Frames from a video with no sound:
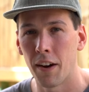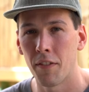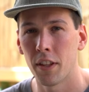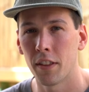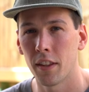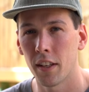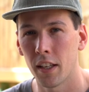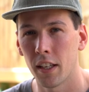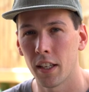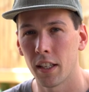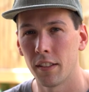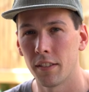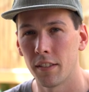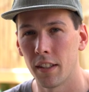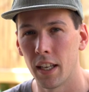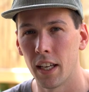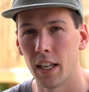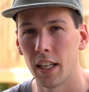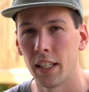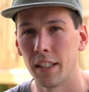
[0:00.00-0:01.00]
Everything is
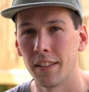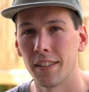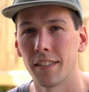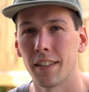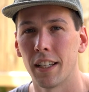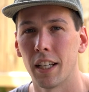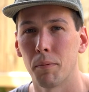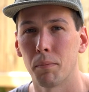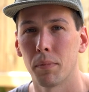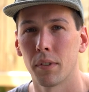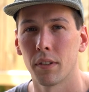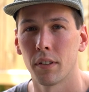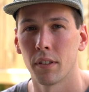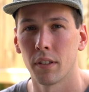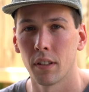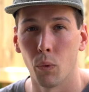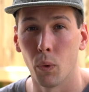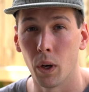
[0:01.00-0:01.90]
there in steps.